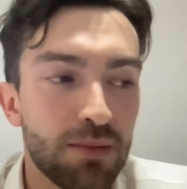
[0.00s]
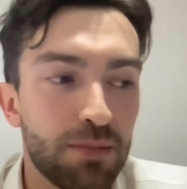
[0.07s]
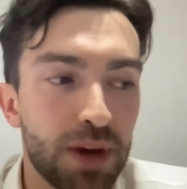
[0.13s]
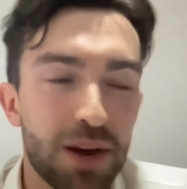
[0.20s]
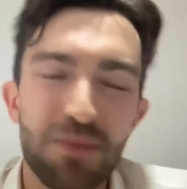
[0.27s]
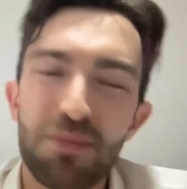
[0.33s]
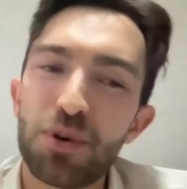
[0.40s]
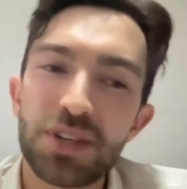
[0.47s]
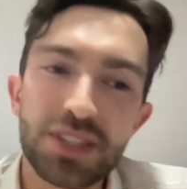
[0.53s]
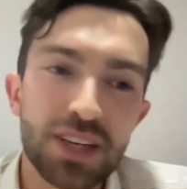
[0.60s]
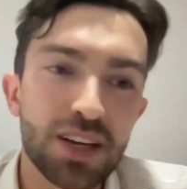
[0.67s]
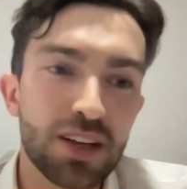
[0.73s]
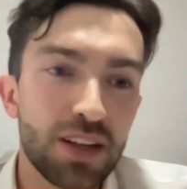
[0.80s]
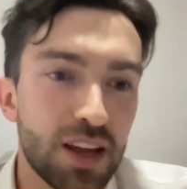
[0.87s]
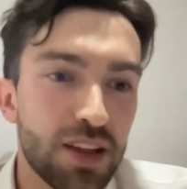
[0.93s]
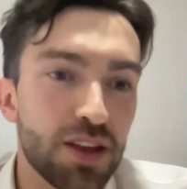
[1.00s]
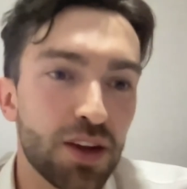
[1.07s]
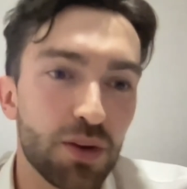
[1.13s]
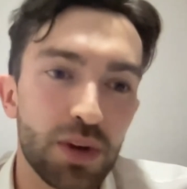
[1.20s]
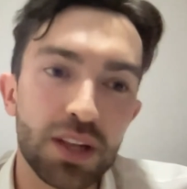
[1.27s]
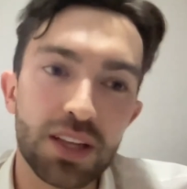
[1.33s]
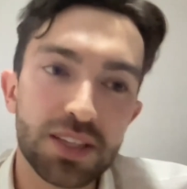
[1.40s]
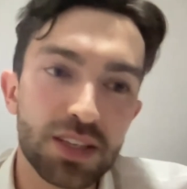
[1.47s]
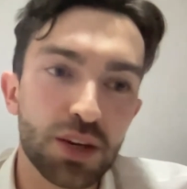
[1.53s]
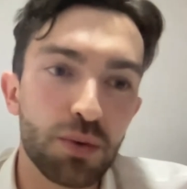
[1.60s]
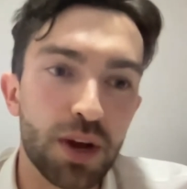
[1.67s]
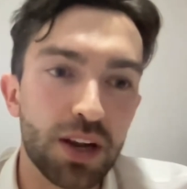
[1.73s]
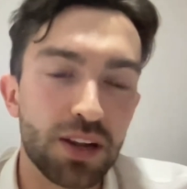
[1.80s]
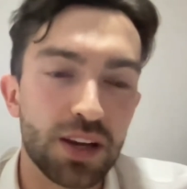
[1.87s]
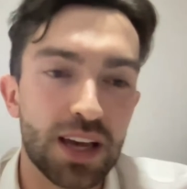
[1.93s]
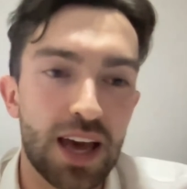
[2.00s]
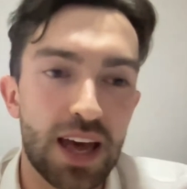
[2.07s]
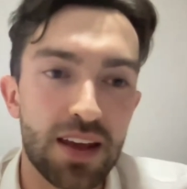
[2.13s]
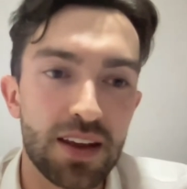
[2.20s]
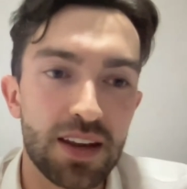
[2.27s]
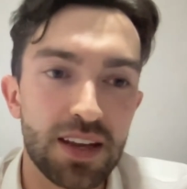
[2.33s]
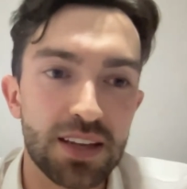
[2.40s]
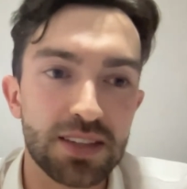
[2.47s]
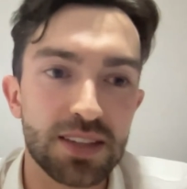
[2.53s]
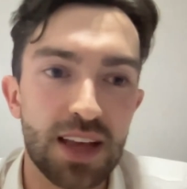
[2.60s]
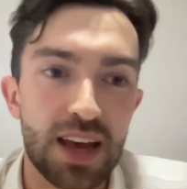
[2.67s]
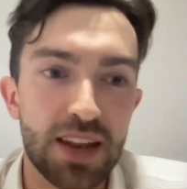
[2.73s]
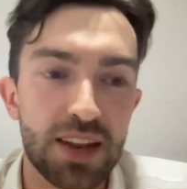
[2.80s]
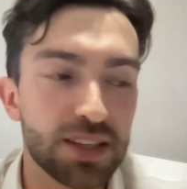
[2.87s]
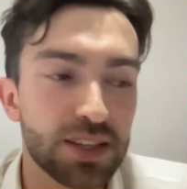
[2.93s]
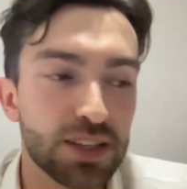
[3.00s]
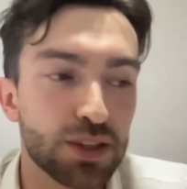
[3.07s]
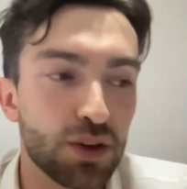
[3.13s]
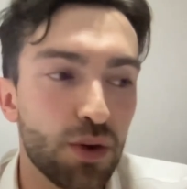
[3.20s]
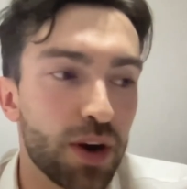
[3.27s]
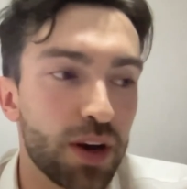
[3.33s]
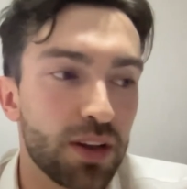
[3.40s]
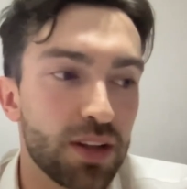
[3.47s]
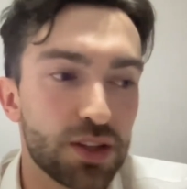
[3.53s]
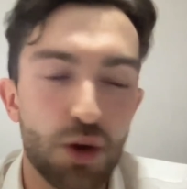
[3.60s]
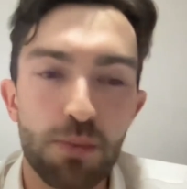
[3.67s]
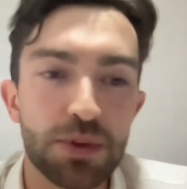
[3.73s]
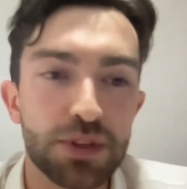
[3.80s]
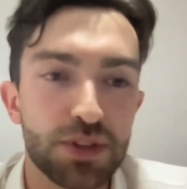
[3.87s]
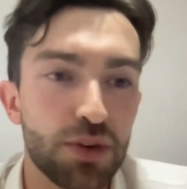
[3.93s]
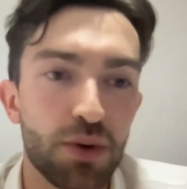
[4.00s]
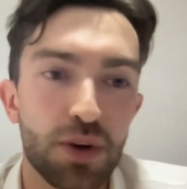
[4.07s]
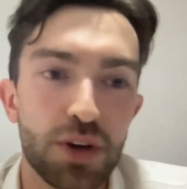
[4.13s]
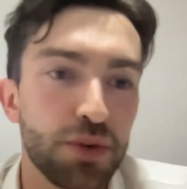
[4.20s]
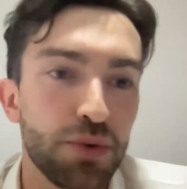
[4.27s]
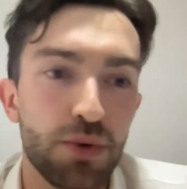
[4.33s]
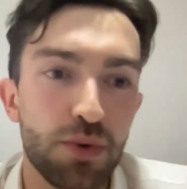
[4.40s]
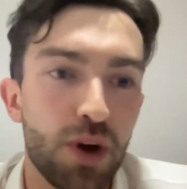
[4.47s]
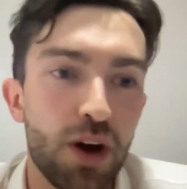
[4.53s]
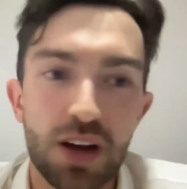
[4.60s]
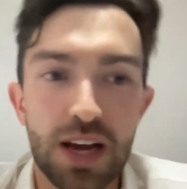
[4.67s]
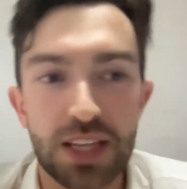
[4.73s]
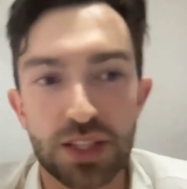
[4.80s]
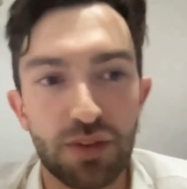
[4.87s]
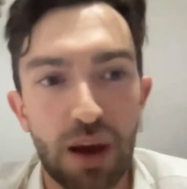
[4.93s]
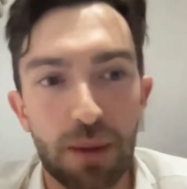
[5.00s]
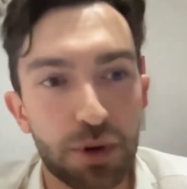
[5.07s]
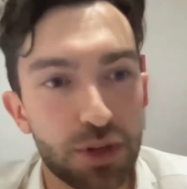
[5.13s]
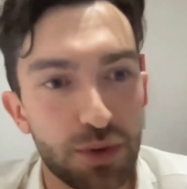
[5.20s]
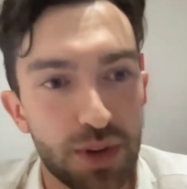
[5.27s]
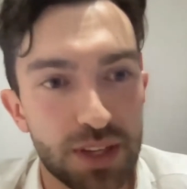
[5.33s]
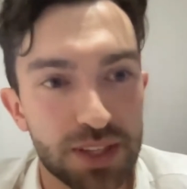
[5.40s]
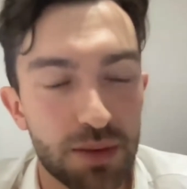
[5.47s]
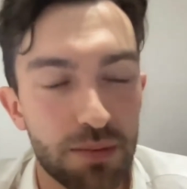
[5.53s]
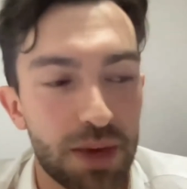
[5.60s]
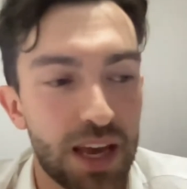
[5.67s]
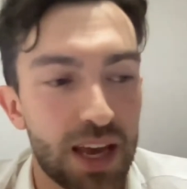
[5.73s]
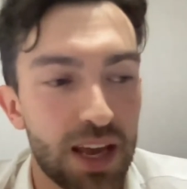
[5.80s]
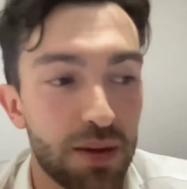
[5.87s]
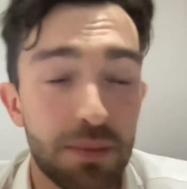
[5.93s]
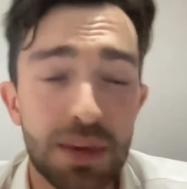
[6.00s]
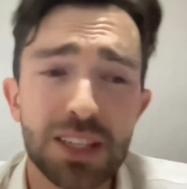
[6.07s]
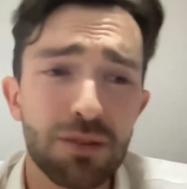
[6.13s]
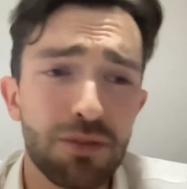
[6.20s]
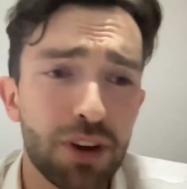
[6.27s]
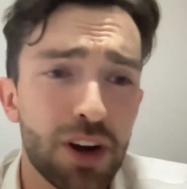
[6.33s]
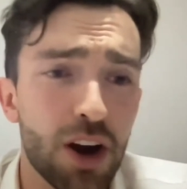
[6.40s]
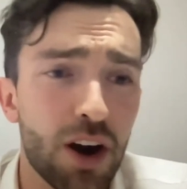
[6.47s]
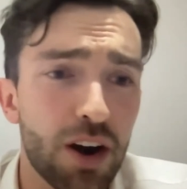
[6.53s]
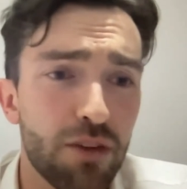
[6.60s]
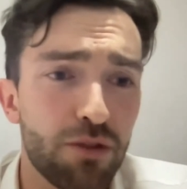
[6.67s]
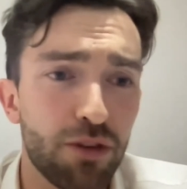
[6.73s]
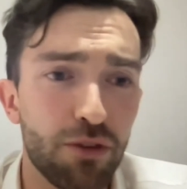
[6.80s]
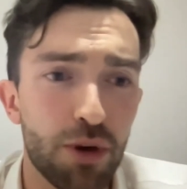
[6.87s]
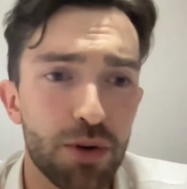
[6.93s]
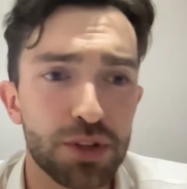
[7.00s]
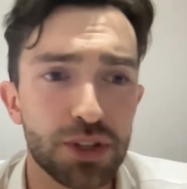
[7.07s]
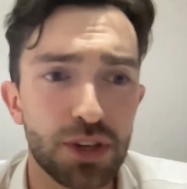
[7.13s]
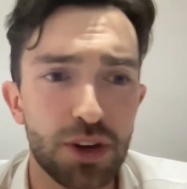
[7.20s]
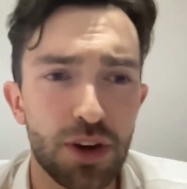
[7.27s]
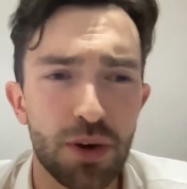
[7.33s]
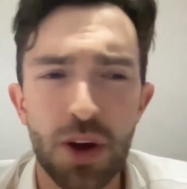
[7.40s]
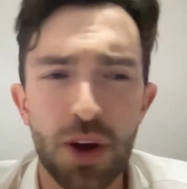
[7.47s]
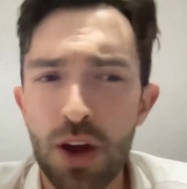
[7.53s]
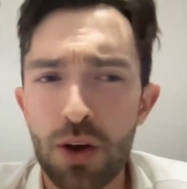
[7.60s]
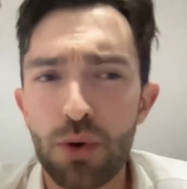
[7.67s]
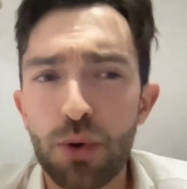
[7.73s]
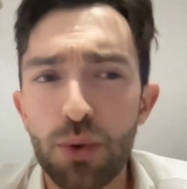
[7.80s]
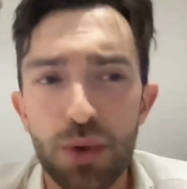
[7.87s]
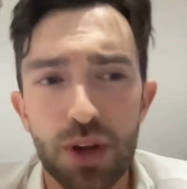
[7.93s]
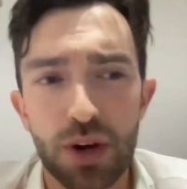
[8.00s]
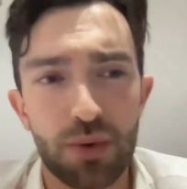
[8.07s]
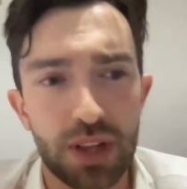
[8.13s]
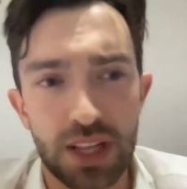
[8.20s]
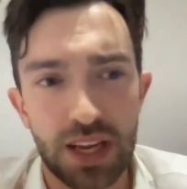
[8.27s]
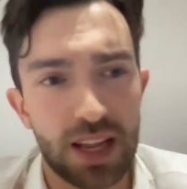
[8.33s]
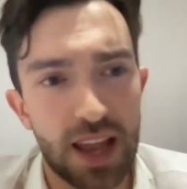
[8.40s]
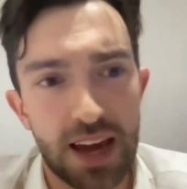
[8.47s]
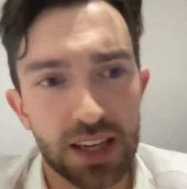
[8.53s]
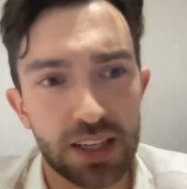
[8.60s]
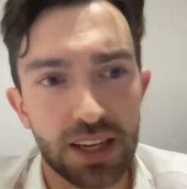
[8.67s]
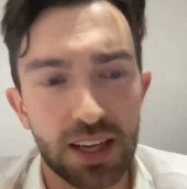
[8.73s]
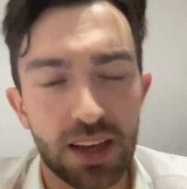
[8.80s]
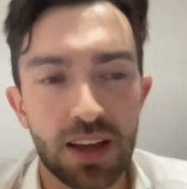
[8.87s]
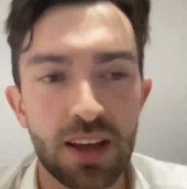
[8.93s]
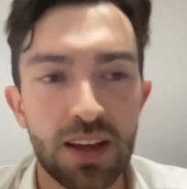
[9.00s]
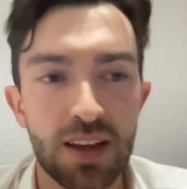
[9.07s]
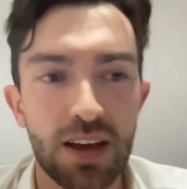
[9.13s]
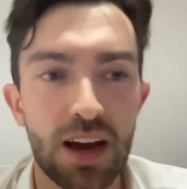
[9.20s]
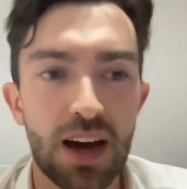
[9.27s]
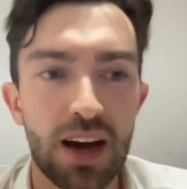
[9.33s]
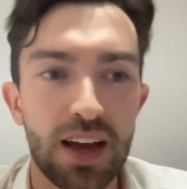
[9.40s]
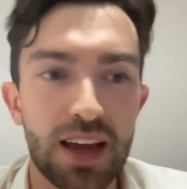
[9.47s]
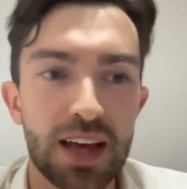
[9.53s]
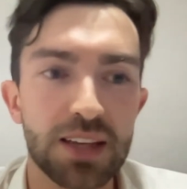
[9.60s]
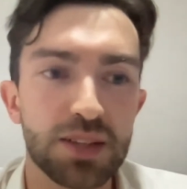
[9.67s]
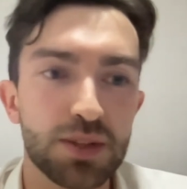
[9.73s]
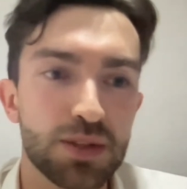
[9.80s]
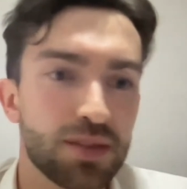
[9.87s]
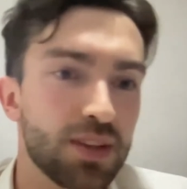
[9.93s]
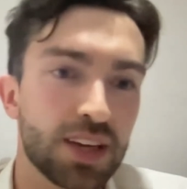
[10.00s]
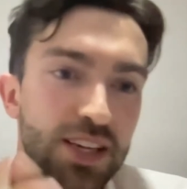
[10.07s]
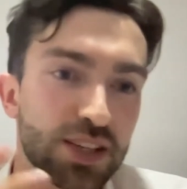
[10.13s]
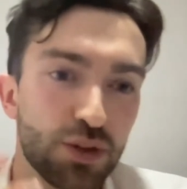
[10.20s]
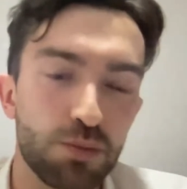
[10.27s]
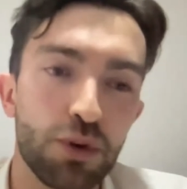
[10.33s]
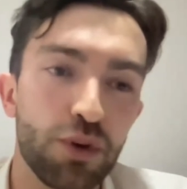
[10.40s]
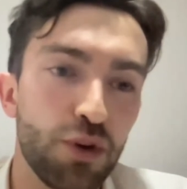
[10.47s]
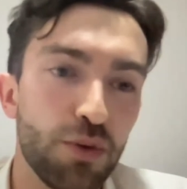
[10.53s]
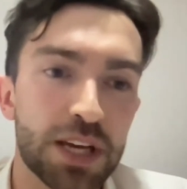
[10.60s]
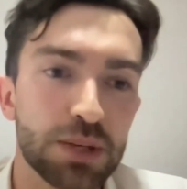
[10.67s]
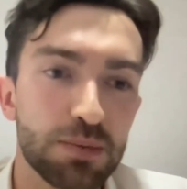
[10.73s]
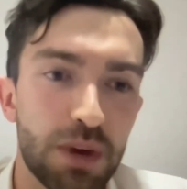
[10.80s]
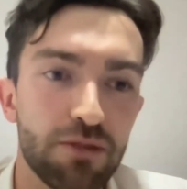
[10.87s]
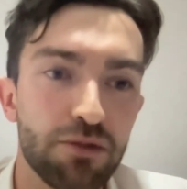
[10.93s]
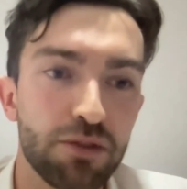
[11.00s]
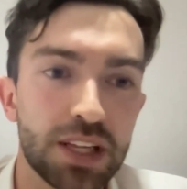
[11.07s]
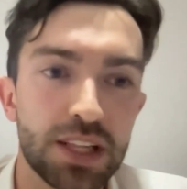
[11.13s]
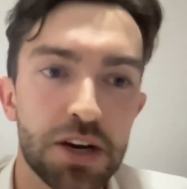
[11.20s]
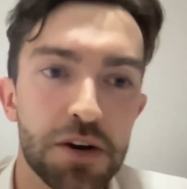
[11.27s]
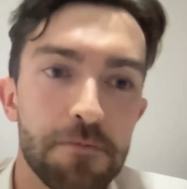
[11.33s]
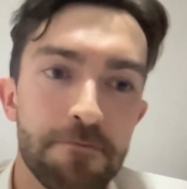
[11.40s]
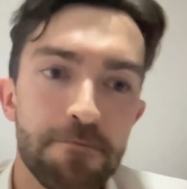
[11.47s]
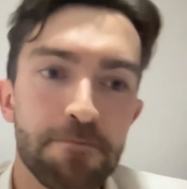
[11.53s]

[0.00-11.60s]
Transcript: But a more cynical and I think realistic way to look at it is that this opens the door to all kinds of opportunism, and it makes it very hard for voters to know who they're really electing, as the case of Peru makes painfully clear.